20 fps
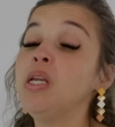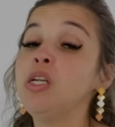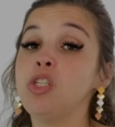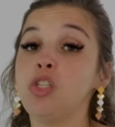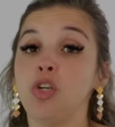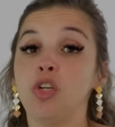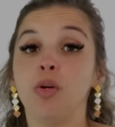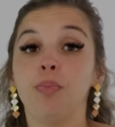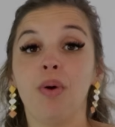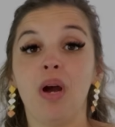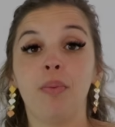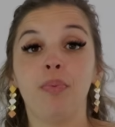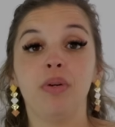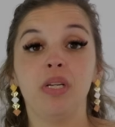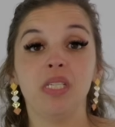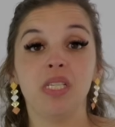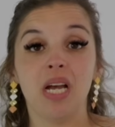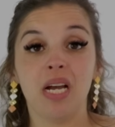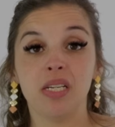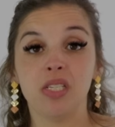So your
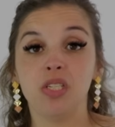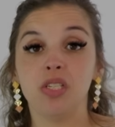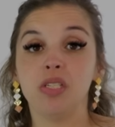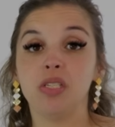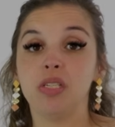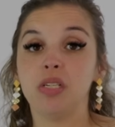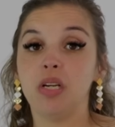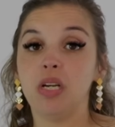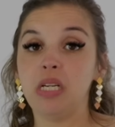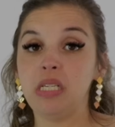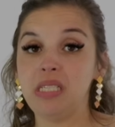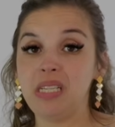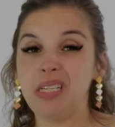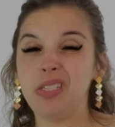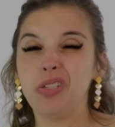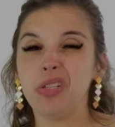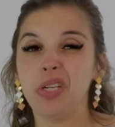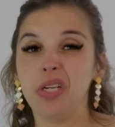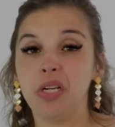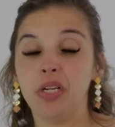property taxes are
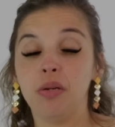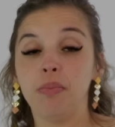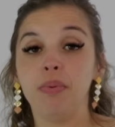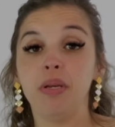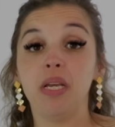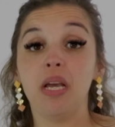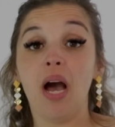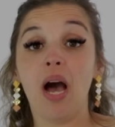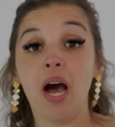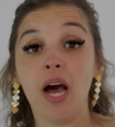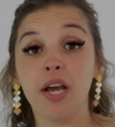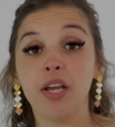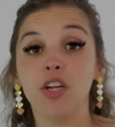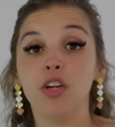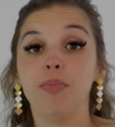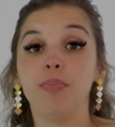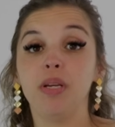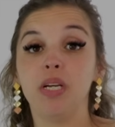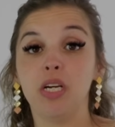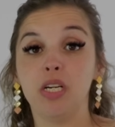essentially gonna be
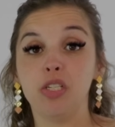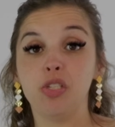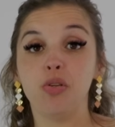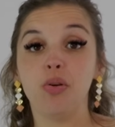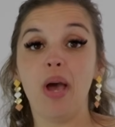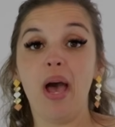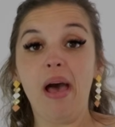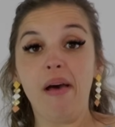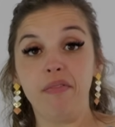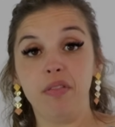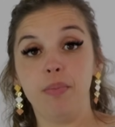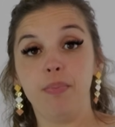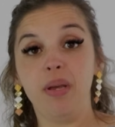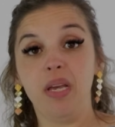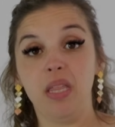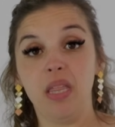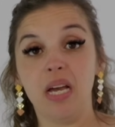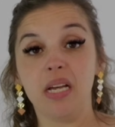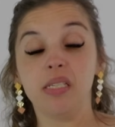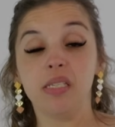higher because you have to
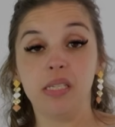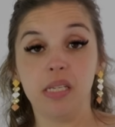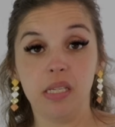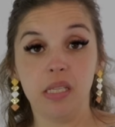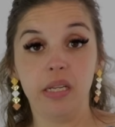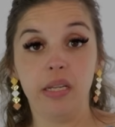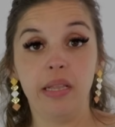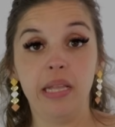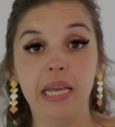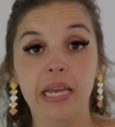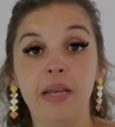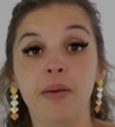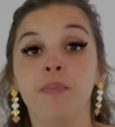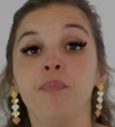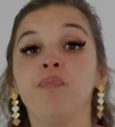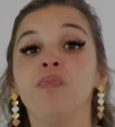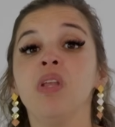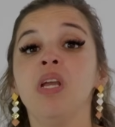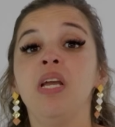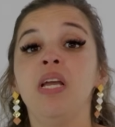pay that CDD.
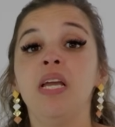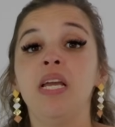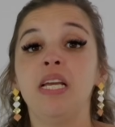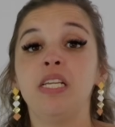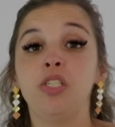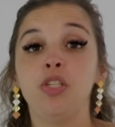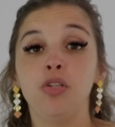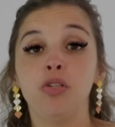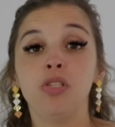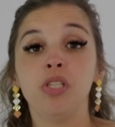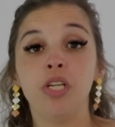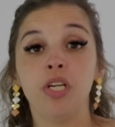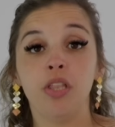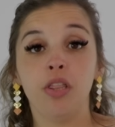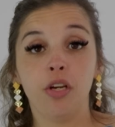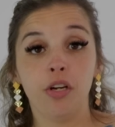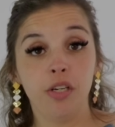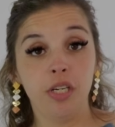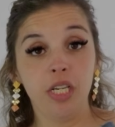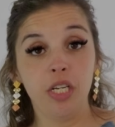It's usually a
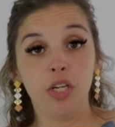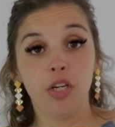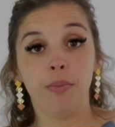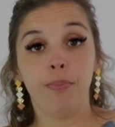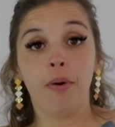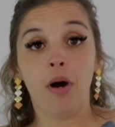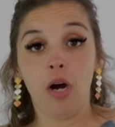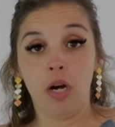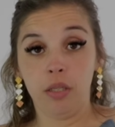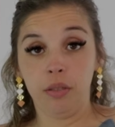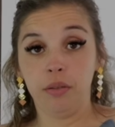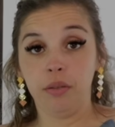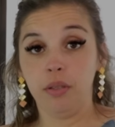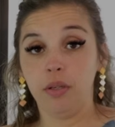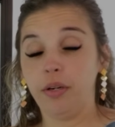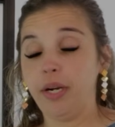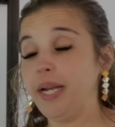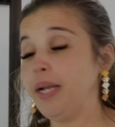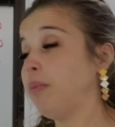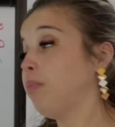30 year bond,
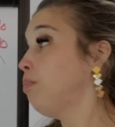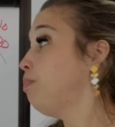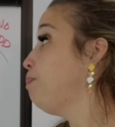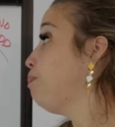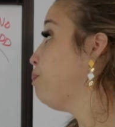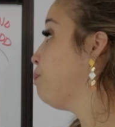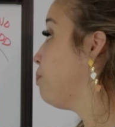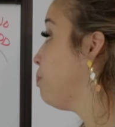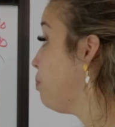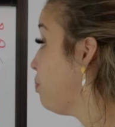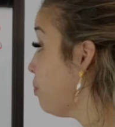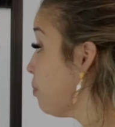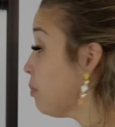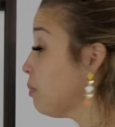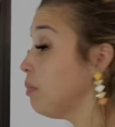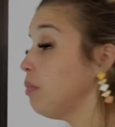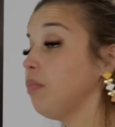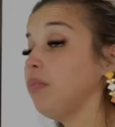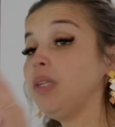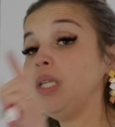all right?
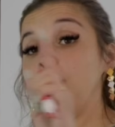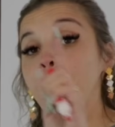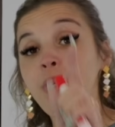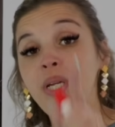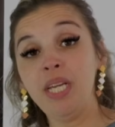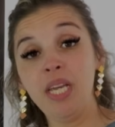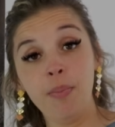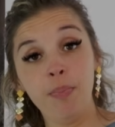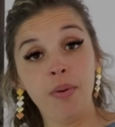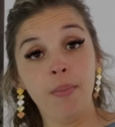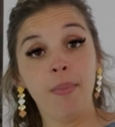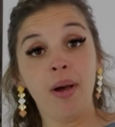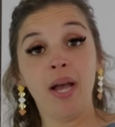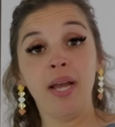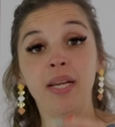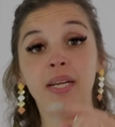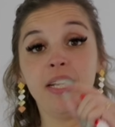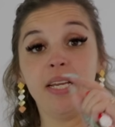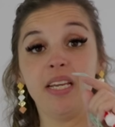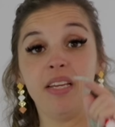But keep in
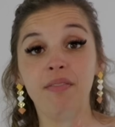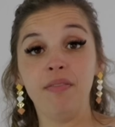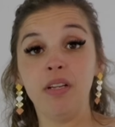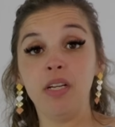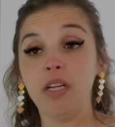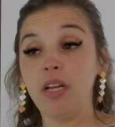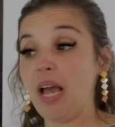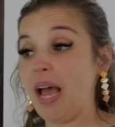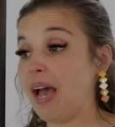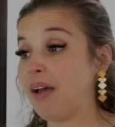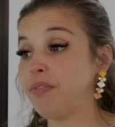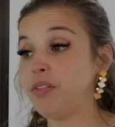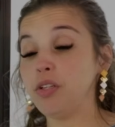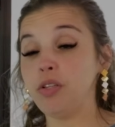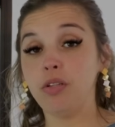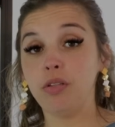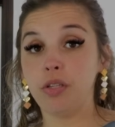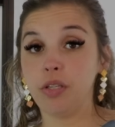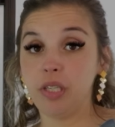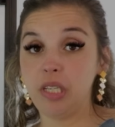mind, even after
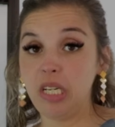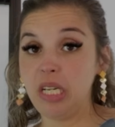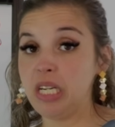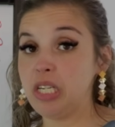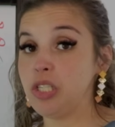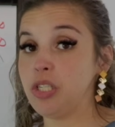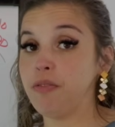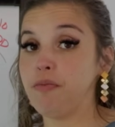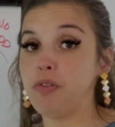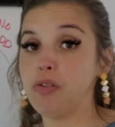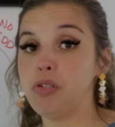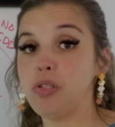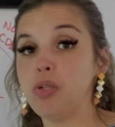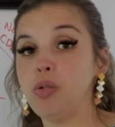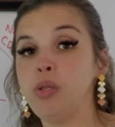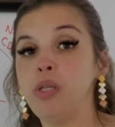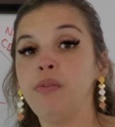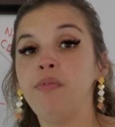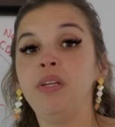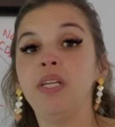the 30 years, if you're
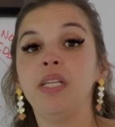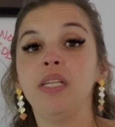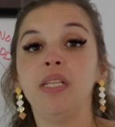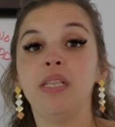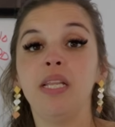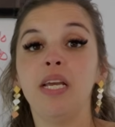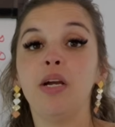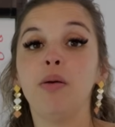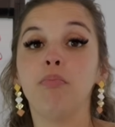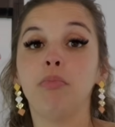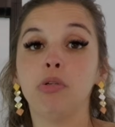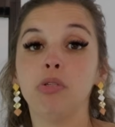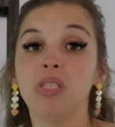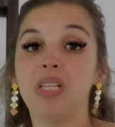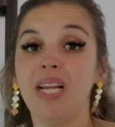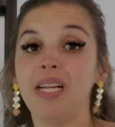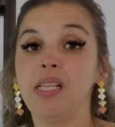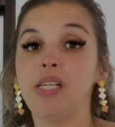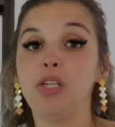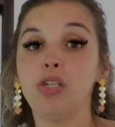still living in there, most
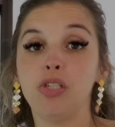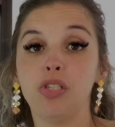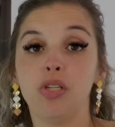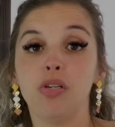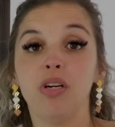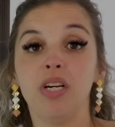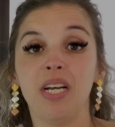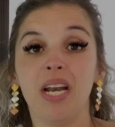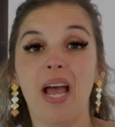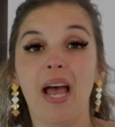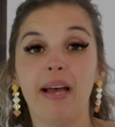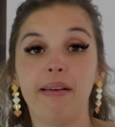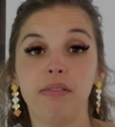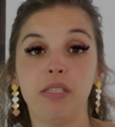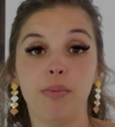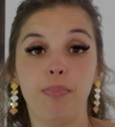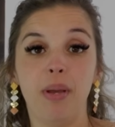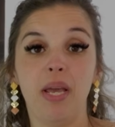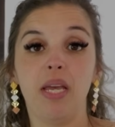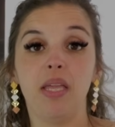likely you're still gonna have
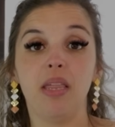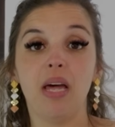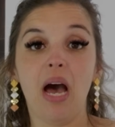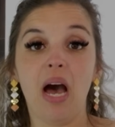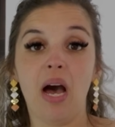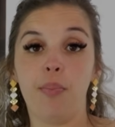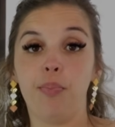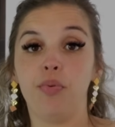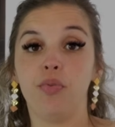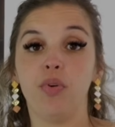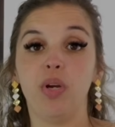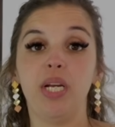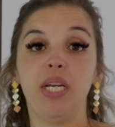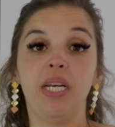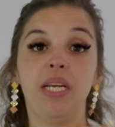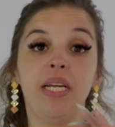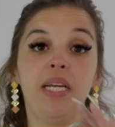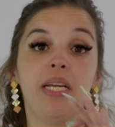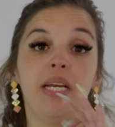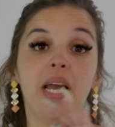to pay the
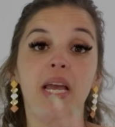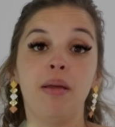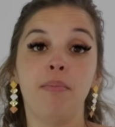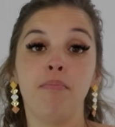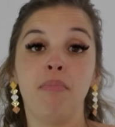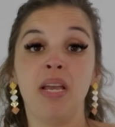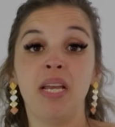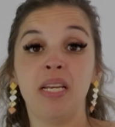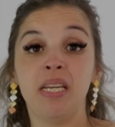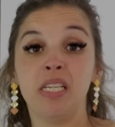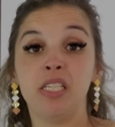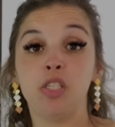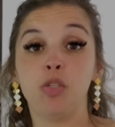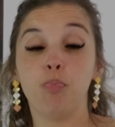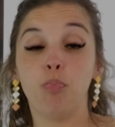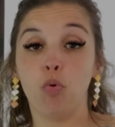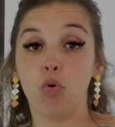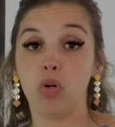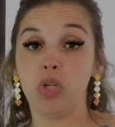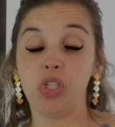operating and maintenance
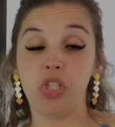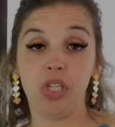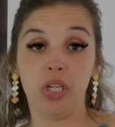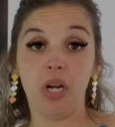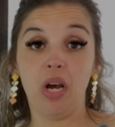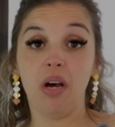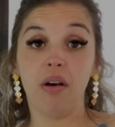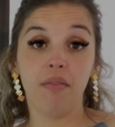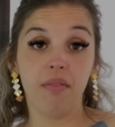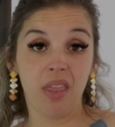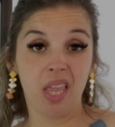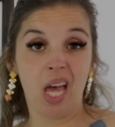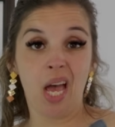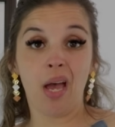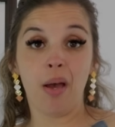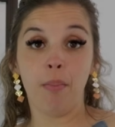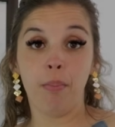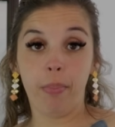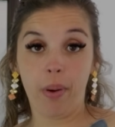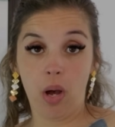portion of
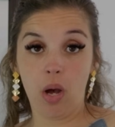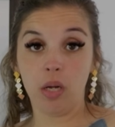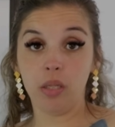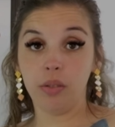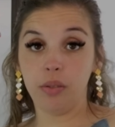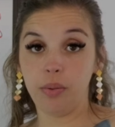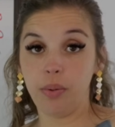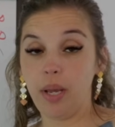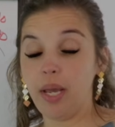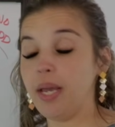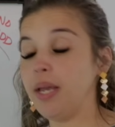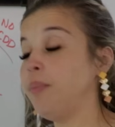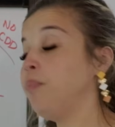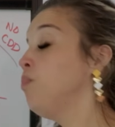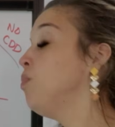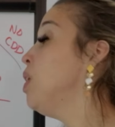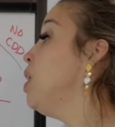that bond, okay?